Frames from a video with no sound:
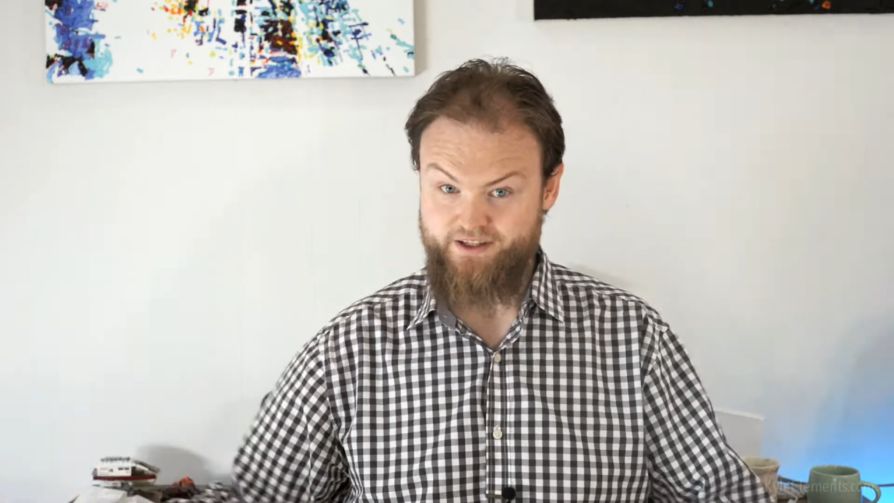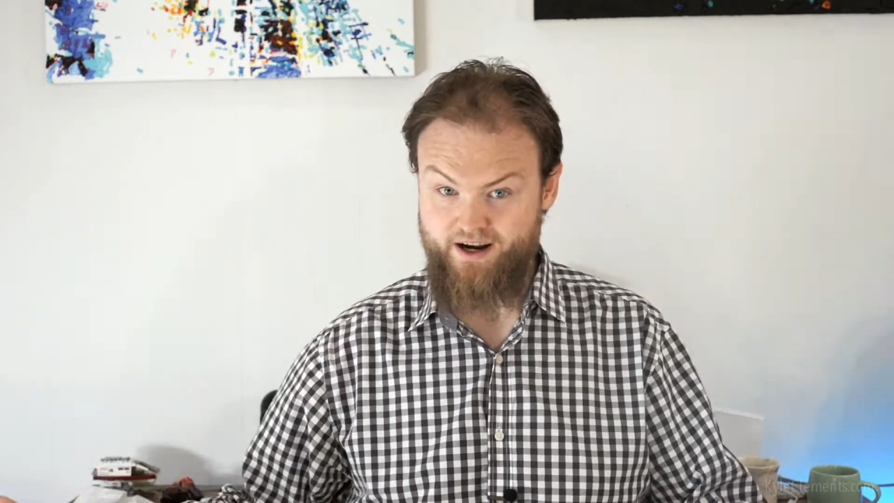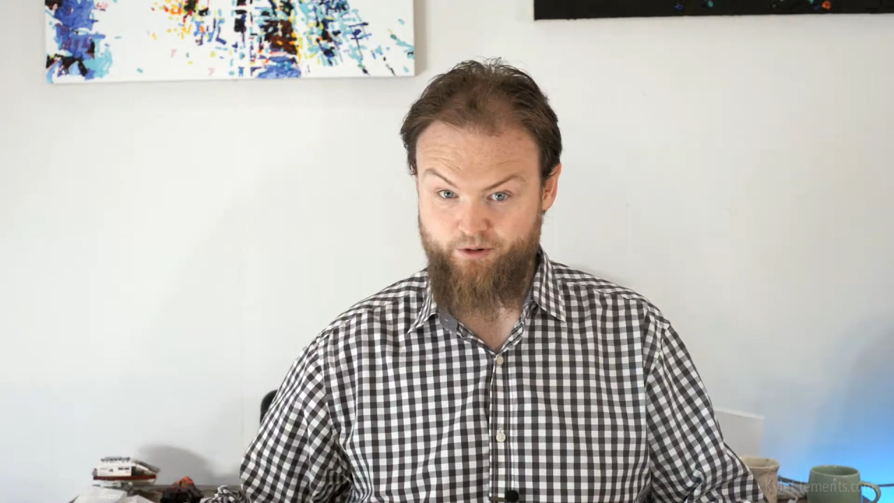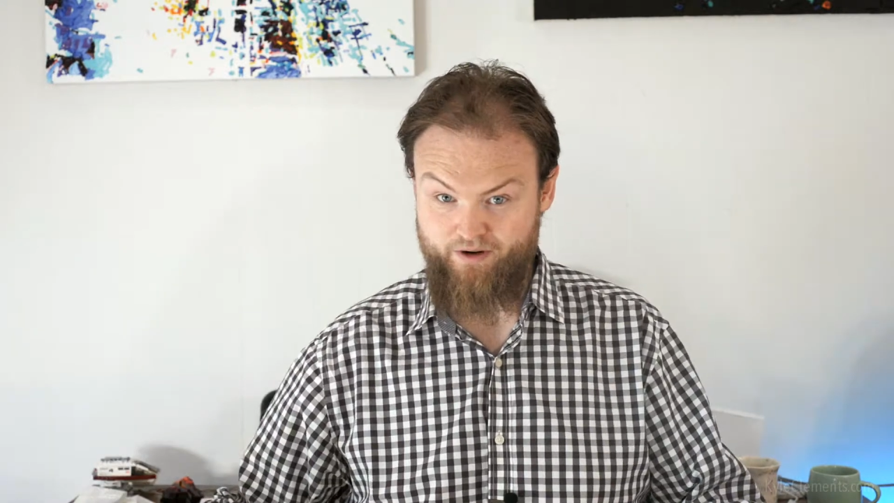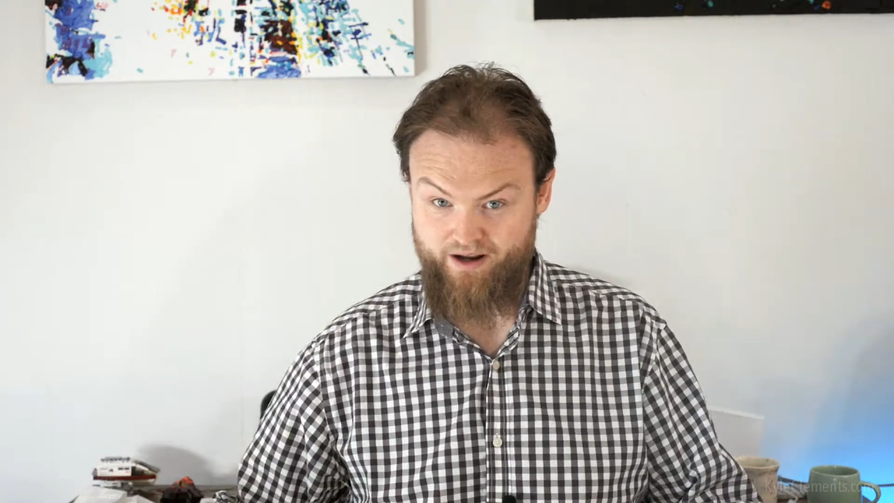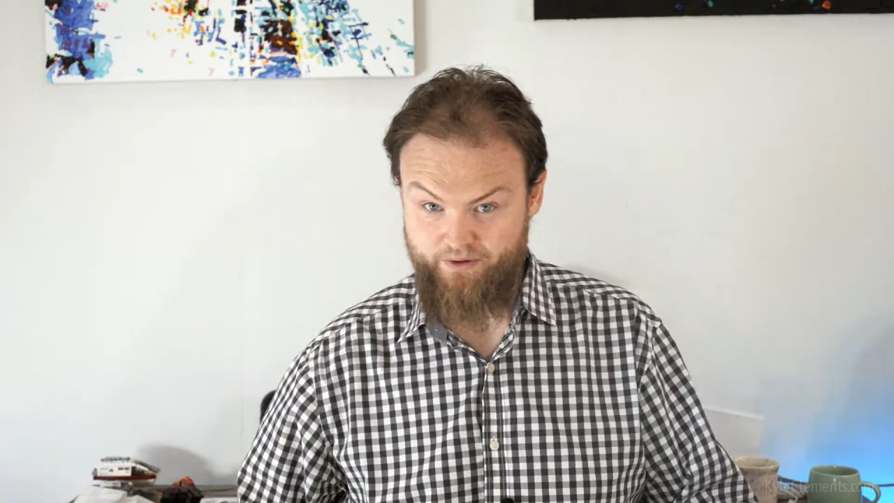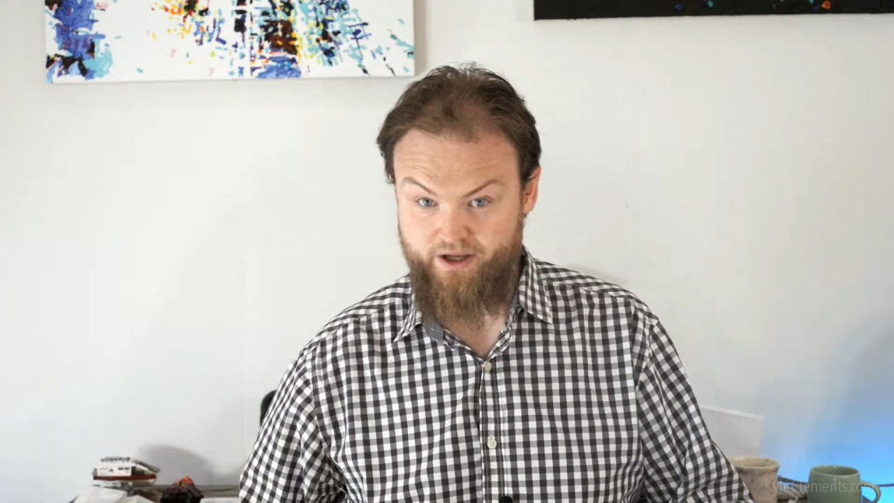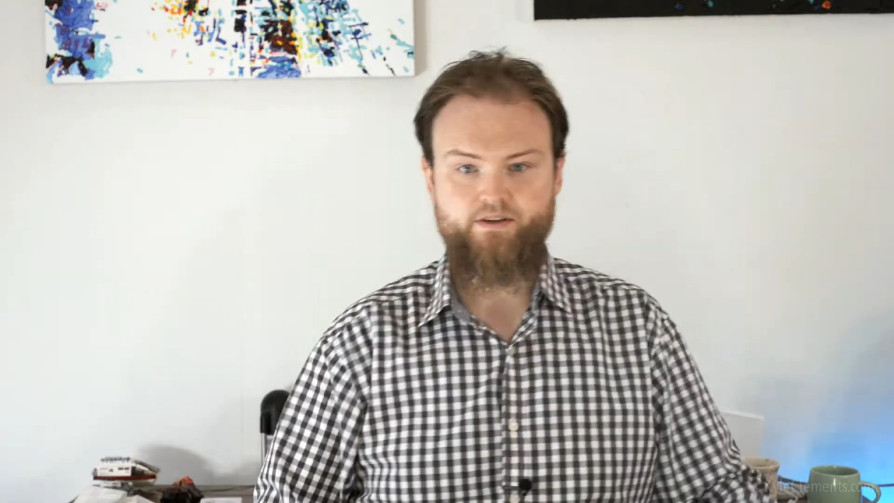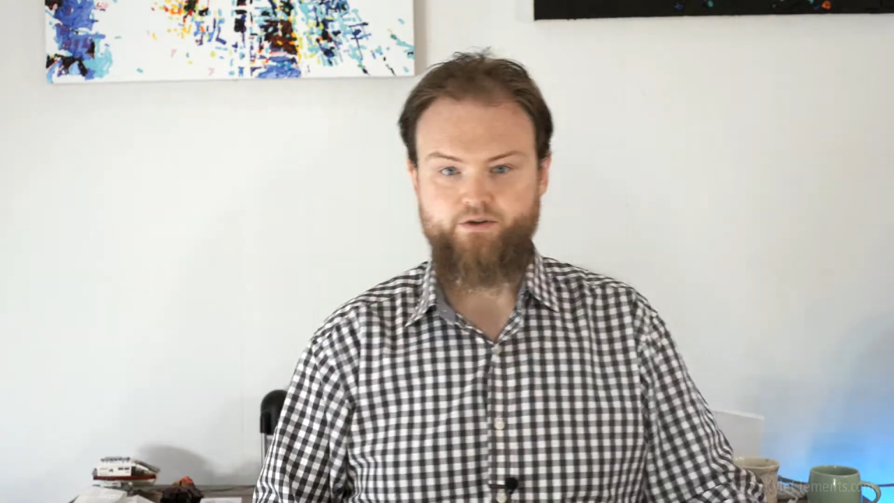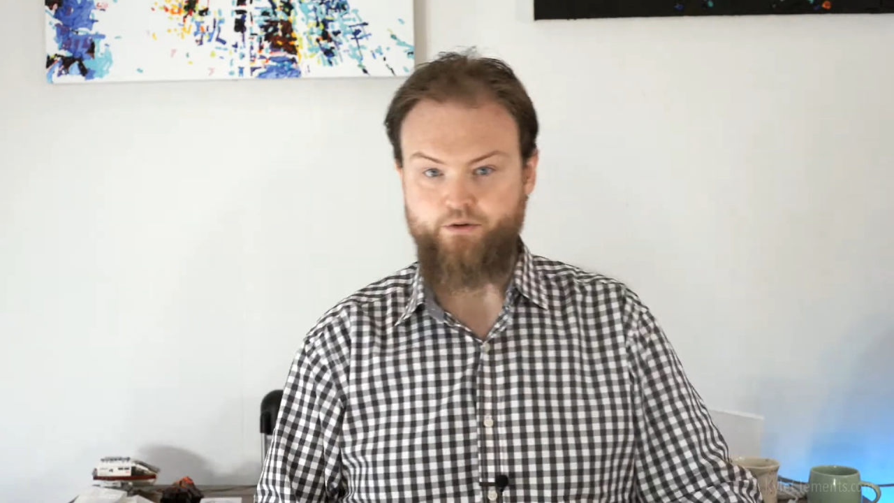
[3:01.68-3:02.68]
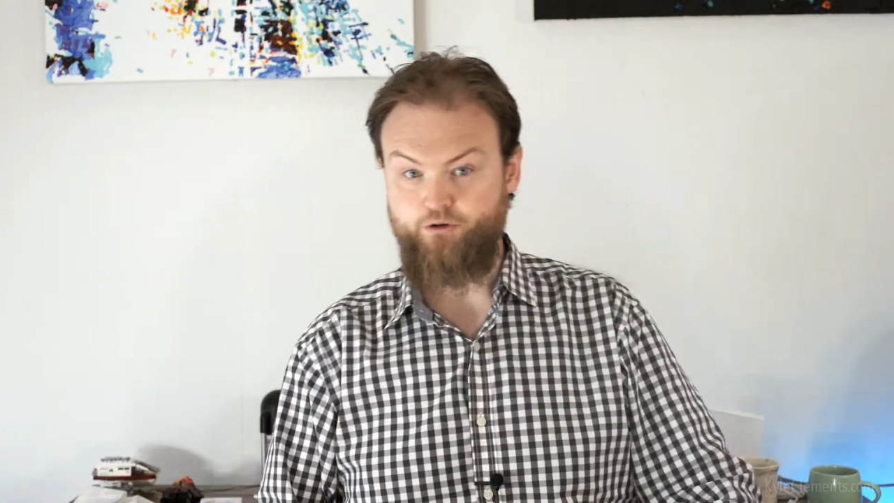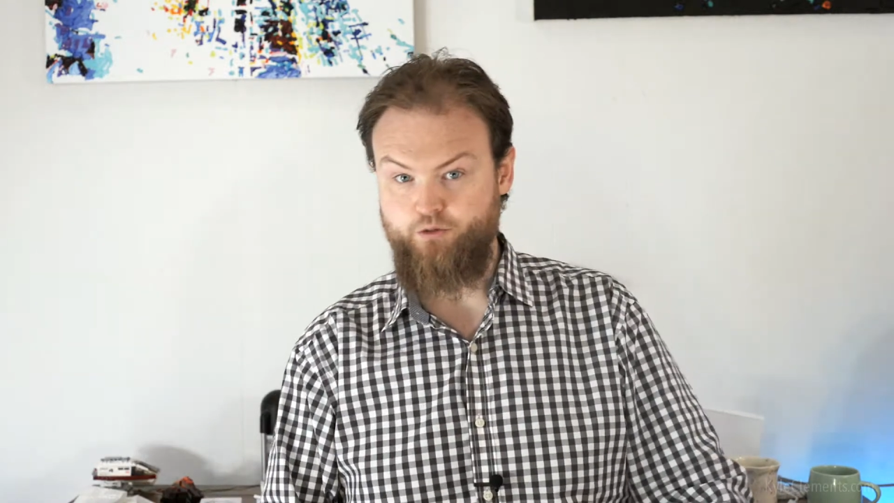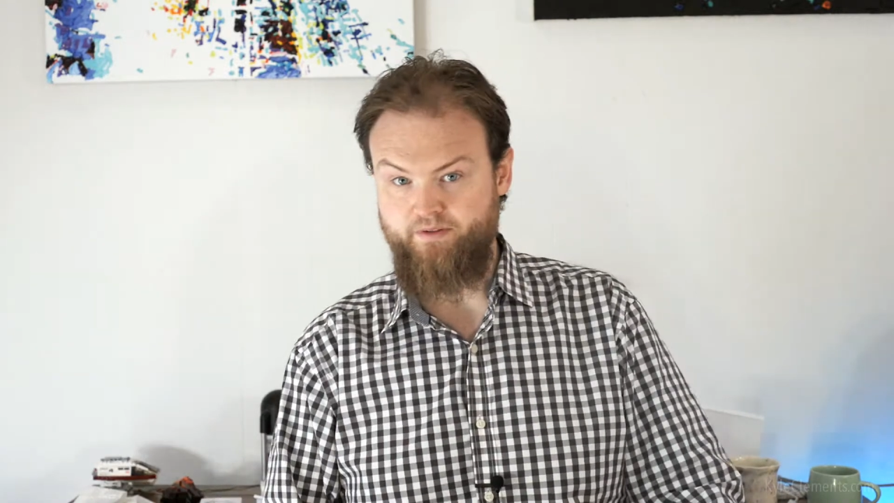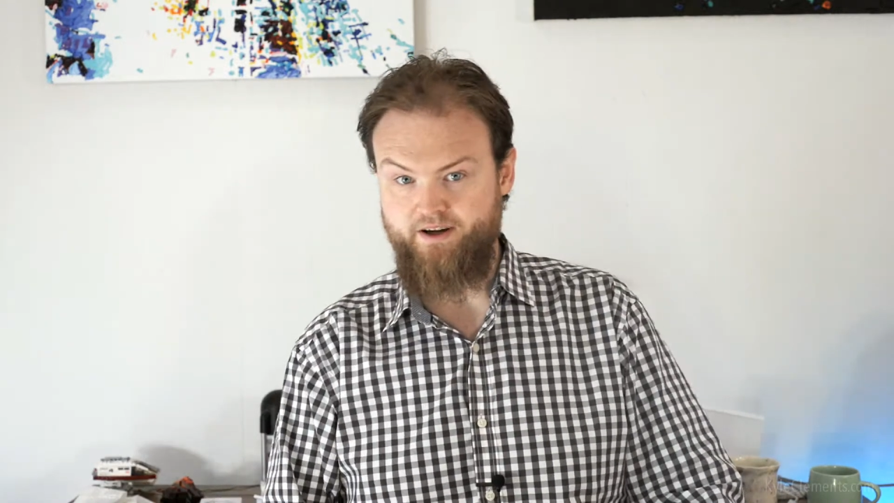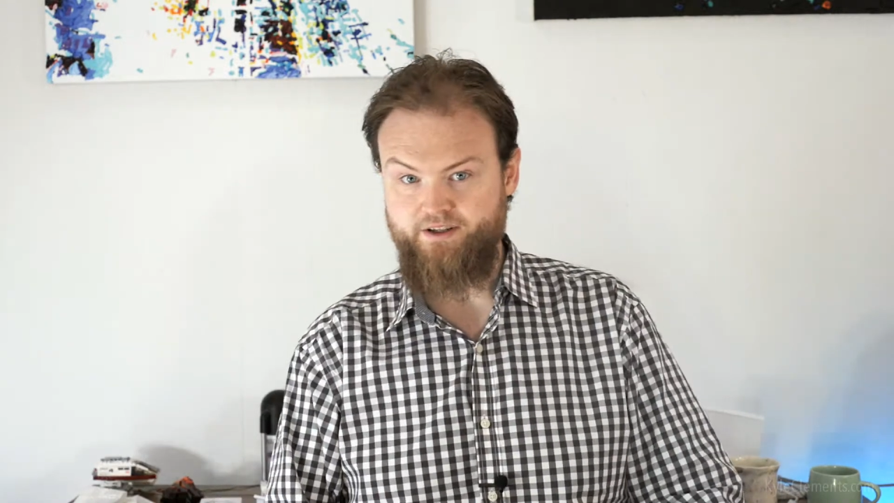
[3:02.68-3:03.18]
time around. So the
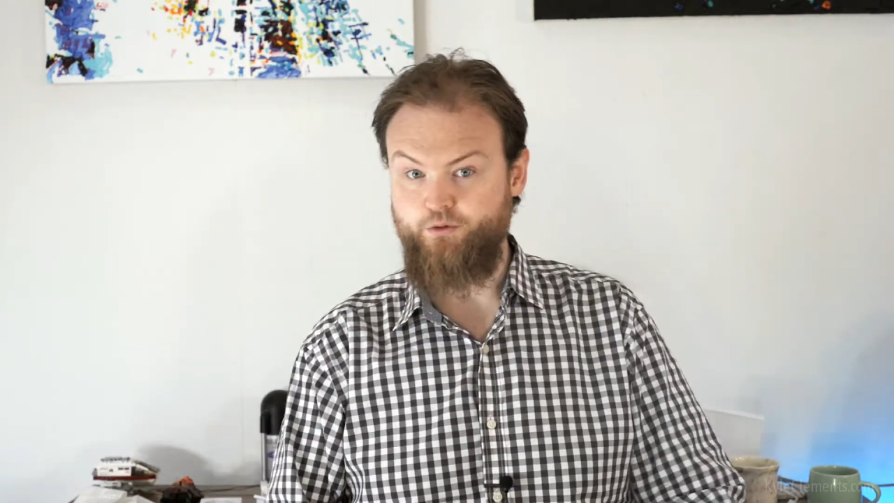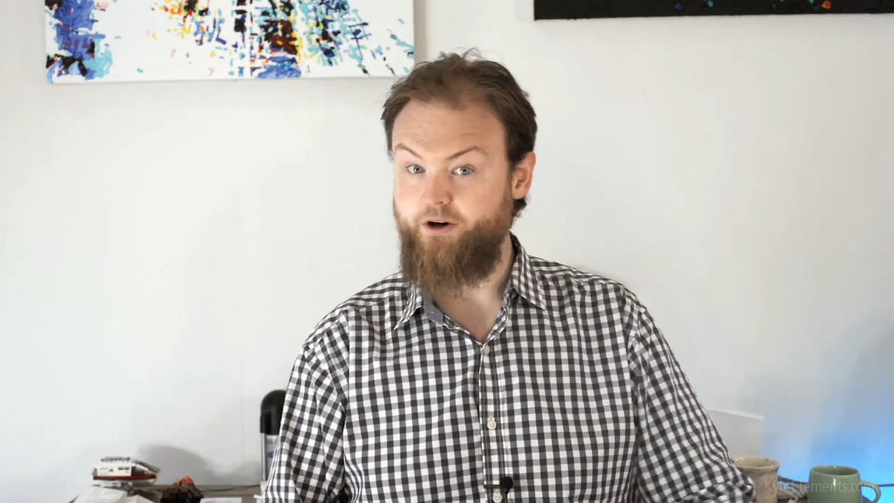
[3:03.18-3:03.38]
group of us who